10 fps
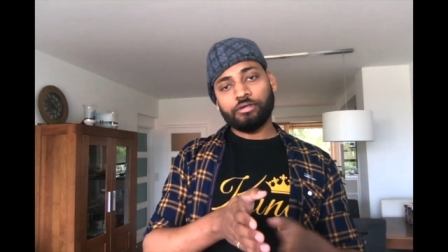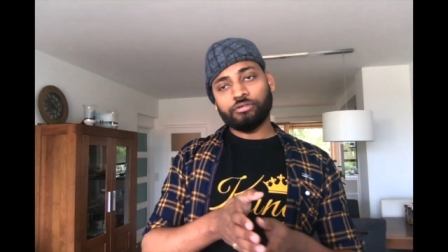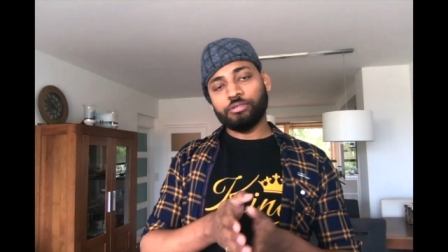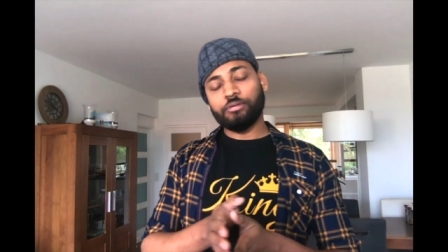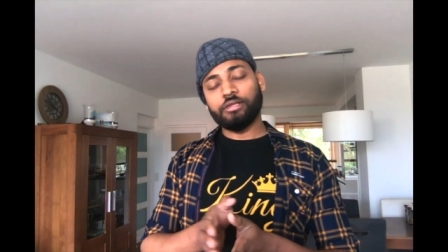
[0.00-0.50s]

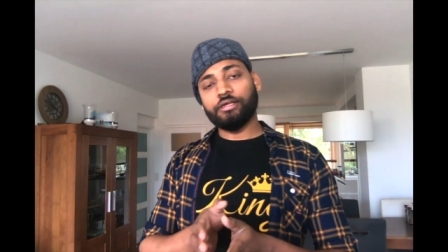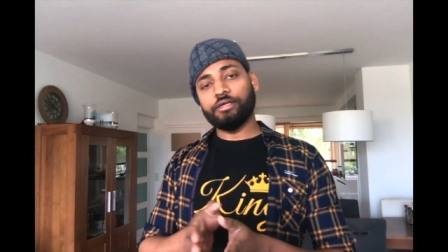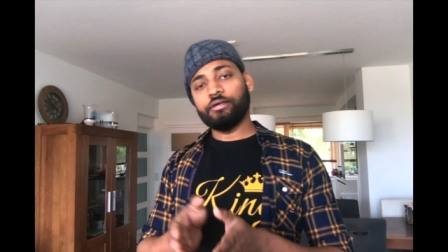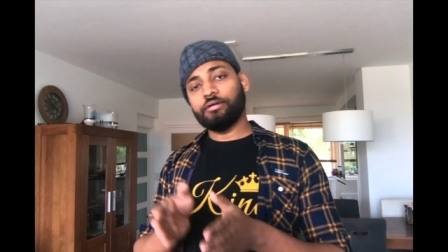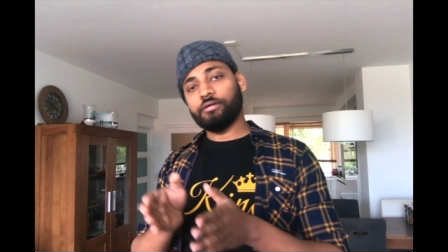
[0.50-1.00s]

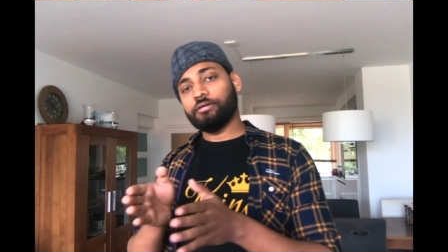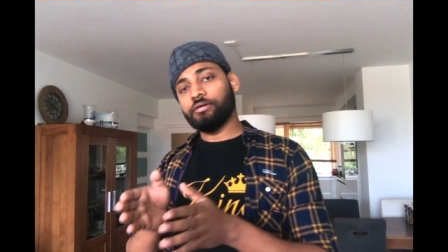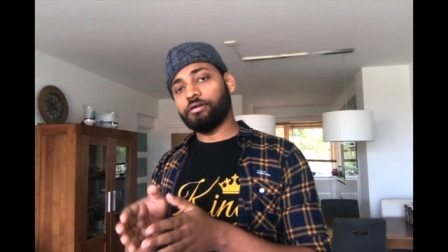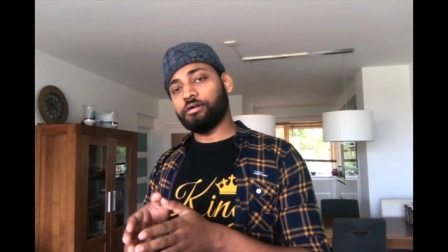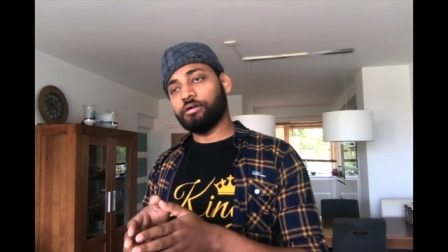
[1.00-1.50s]
Similarly,
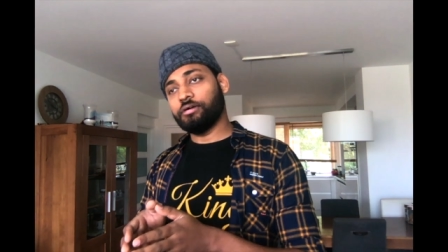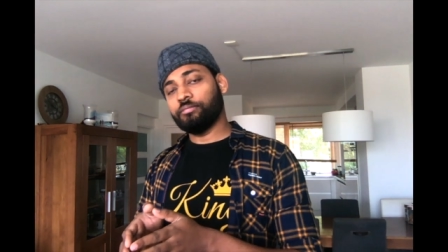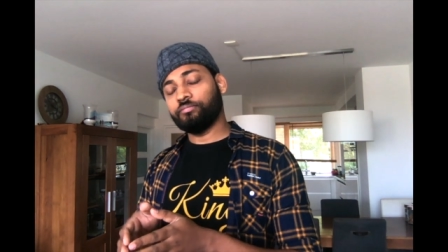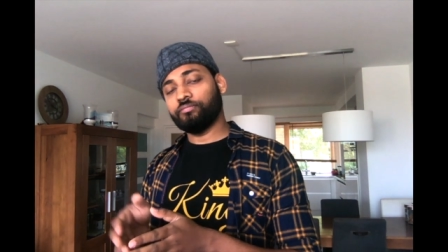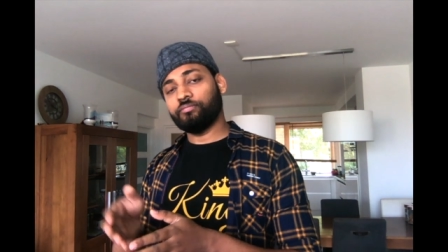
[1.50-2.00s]

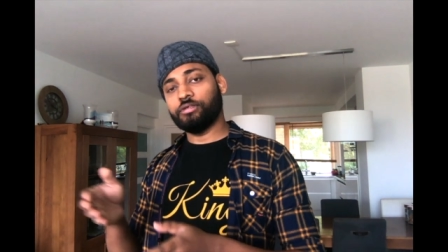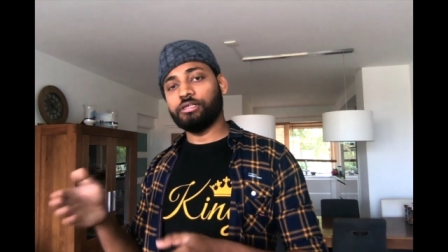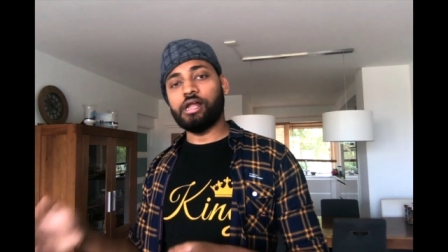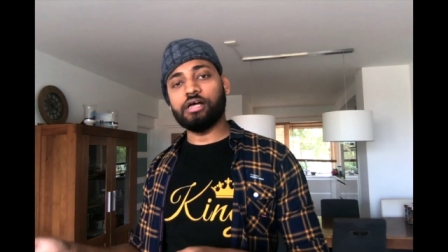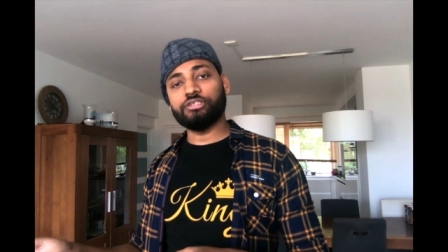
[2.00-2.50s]
in
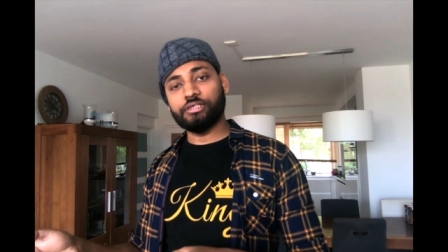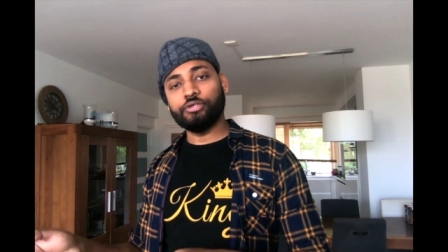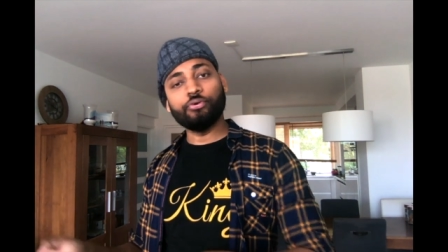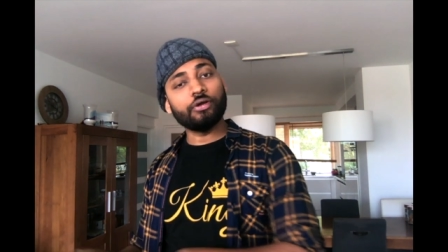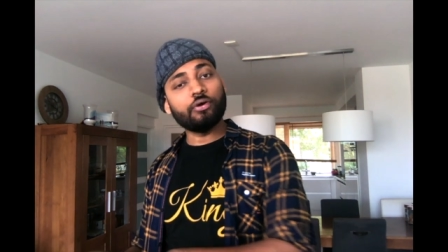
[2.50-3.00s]
the last day
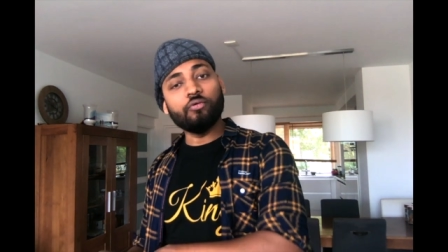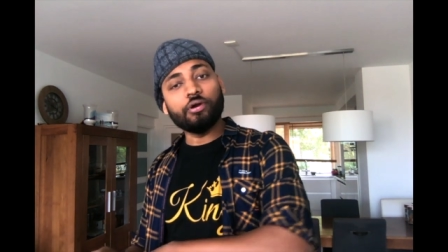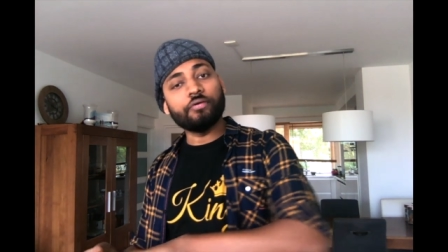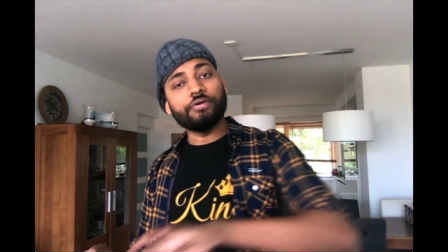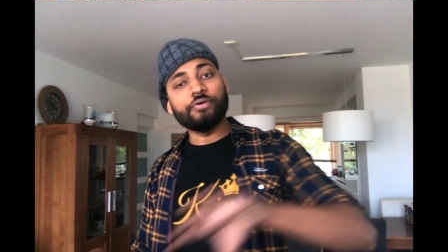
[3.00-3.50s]
you recall
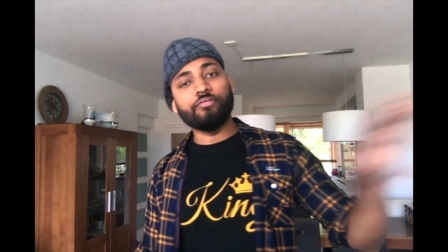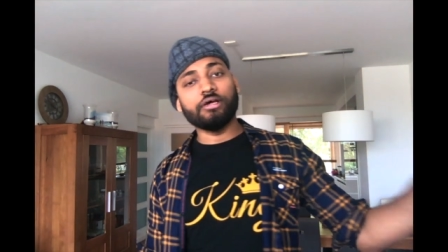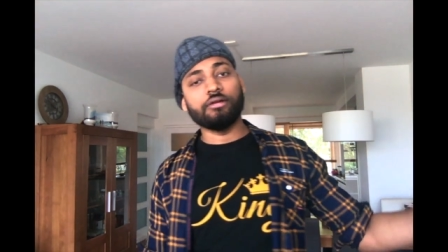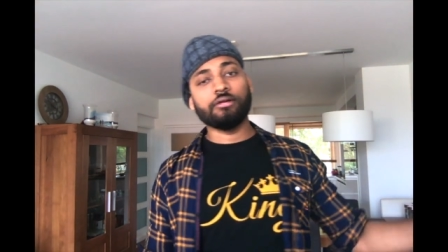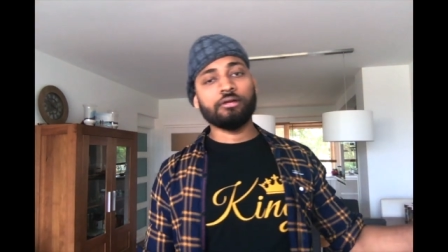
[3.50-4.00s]
whatever you've
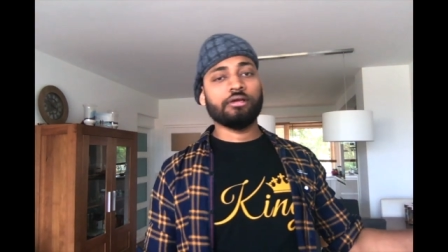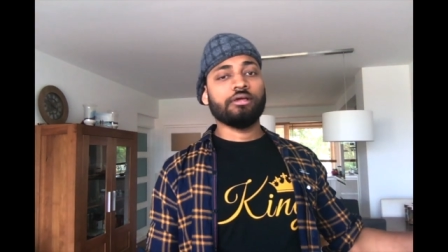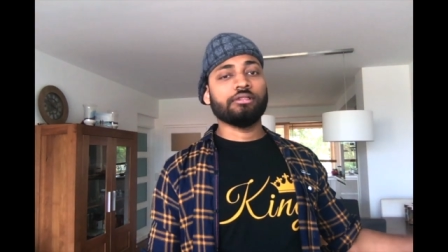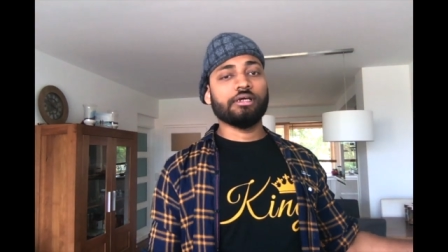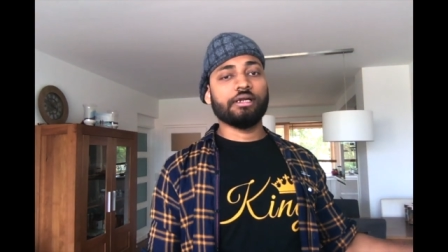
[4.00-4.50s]
done
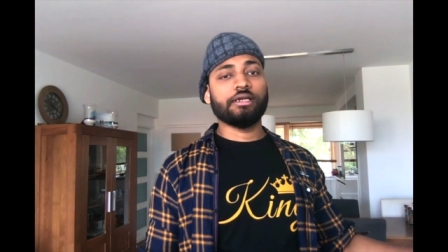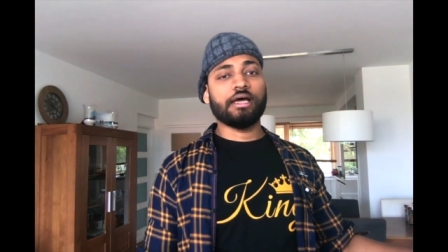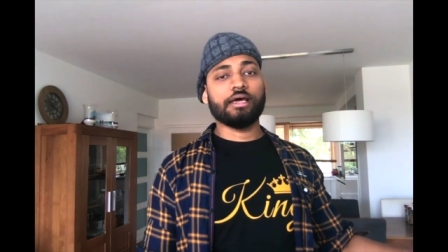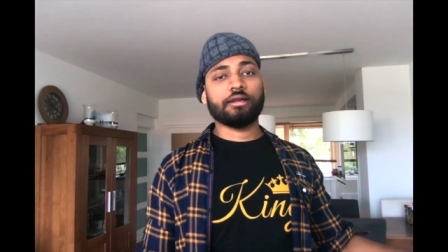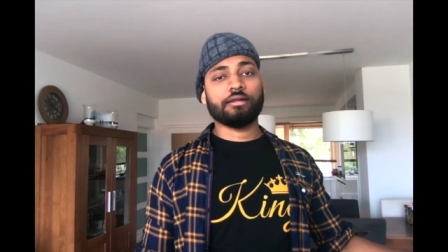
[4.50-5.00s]
the
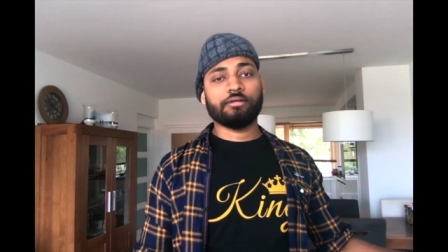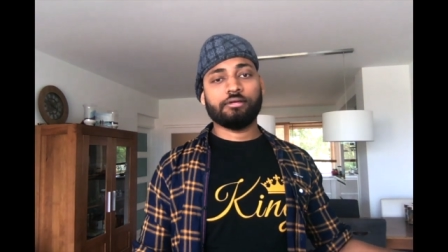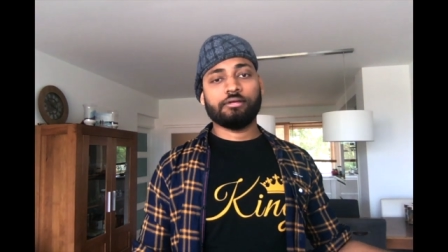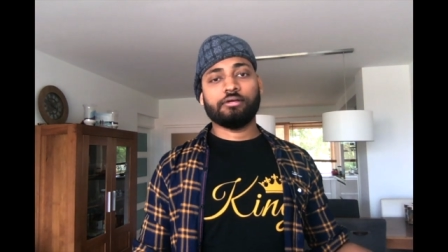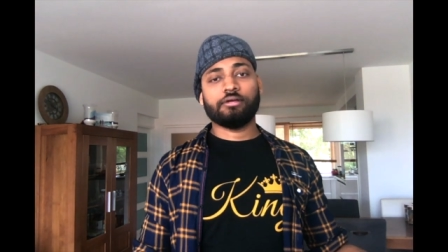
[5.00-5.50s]
entire,
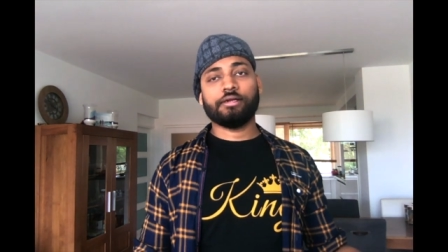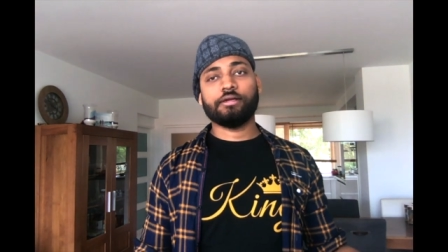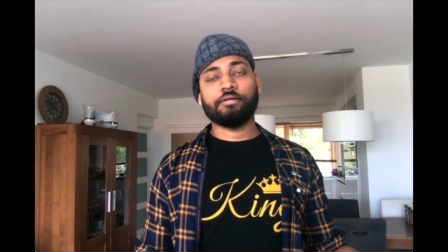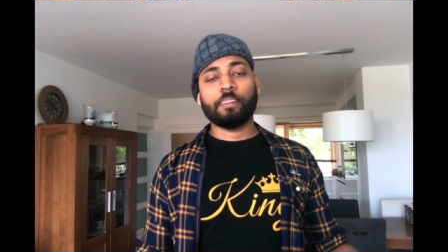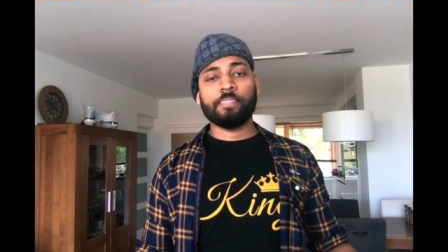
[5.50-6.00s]

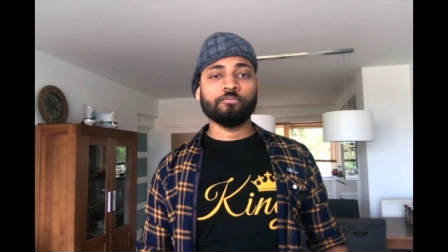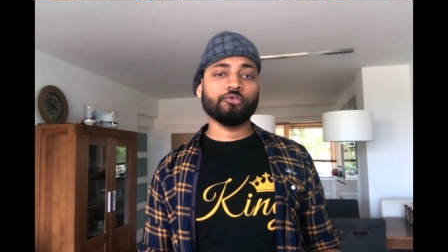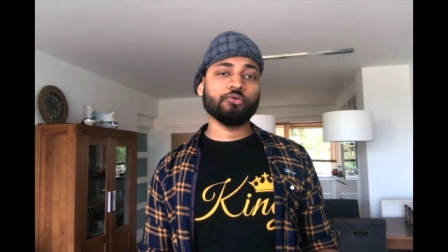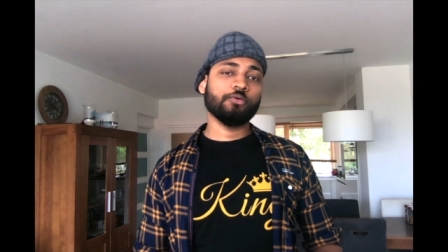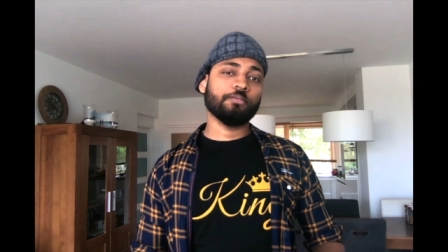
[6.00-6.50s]
right?
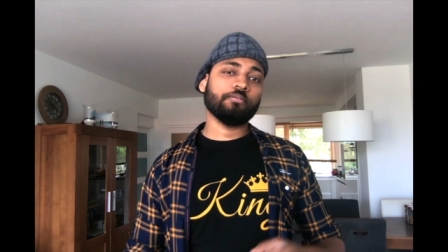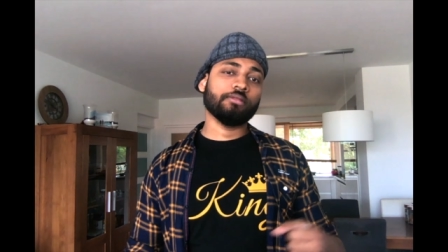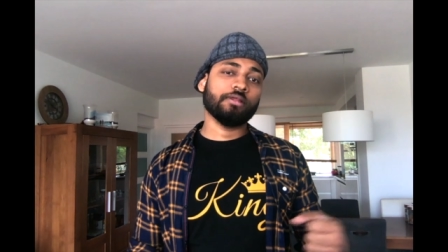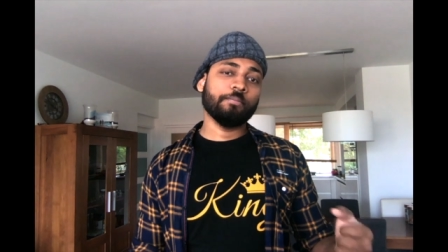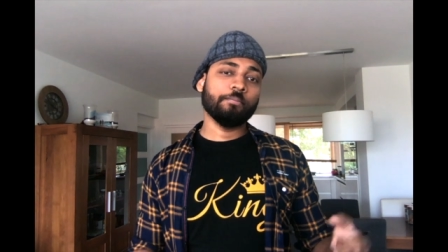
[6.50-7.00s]
So
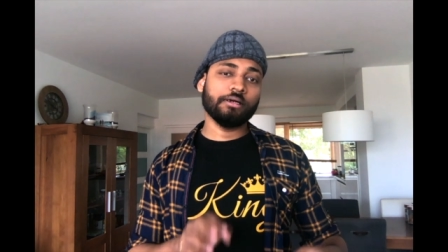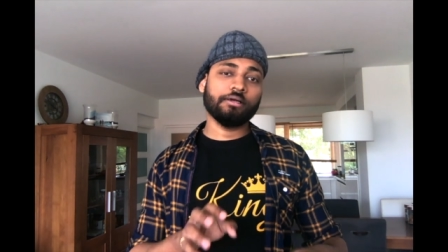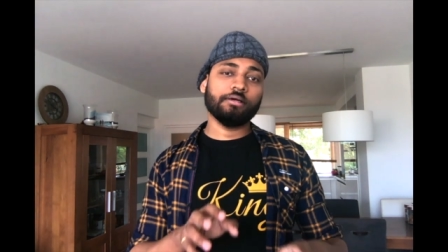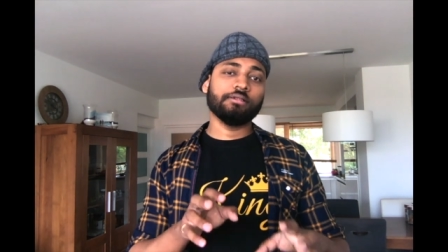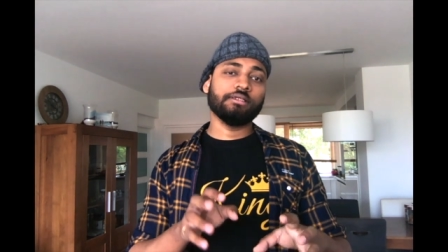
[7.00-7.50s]

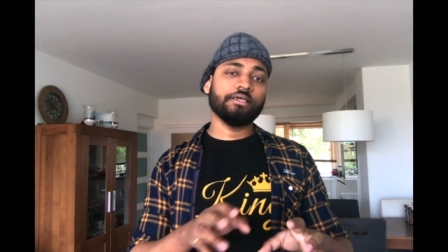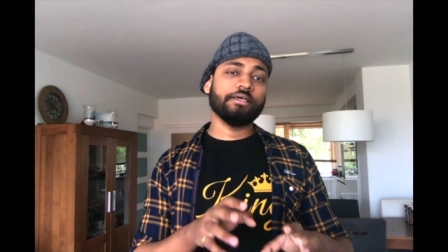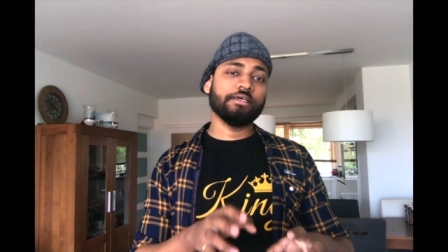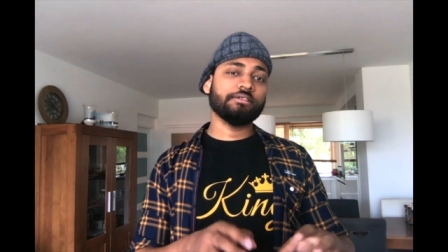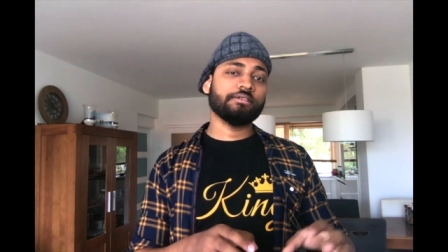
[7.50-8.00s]
but the
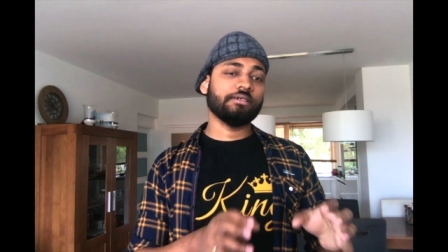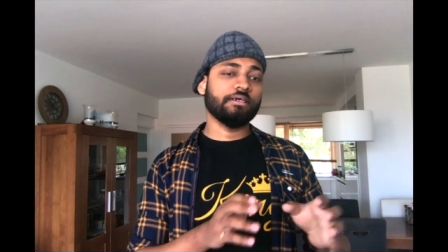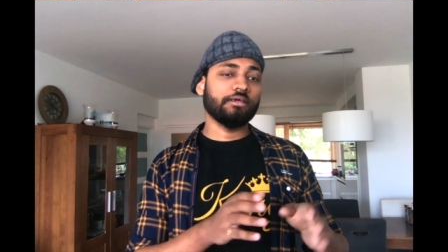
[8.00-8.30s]
thing is,